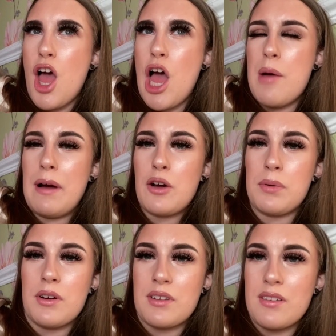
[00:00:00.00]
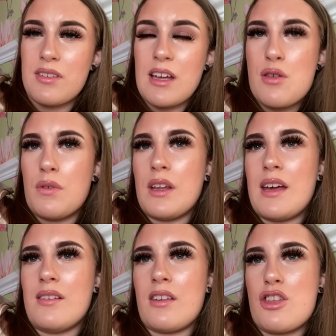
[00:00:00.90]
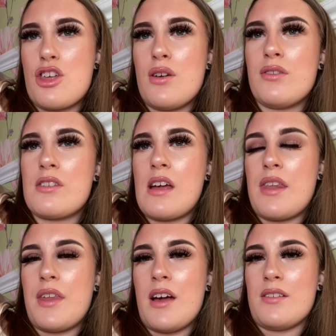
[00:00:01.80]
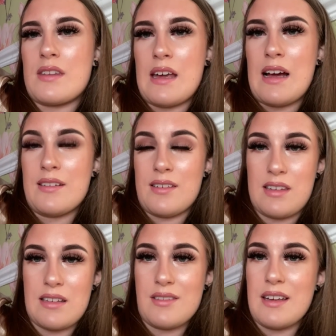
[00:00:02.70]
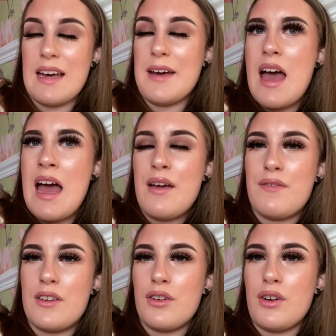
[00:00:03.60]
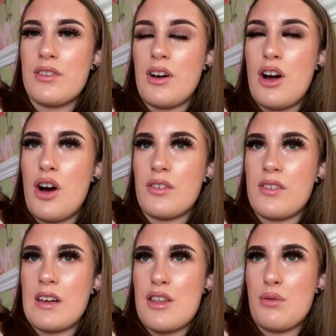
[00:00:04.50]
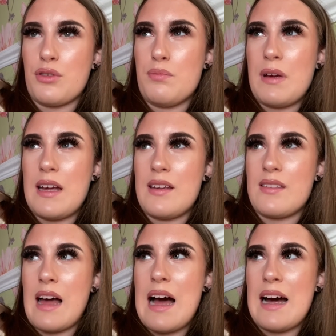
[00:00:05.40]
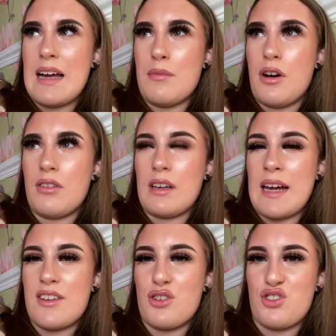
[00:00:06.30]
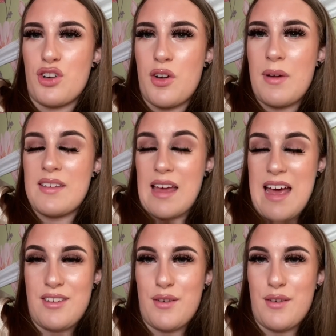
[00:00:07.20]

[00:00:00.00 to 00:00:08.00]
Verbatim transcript: my uploading schedule is a Tuesday, Thursday and a Saturday. Eight videos already scheduled means I am already like two weeks ahead of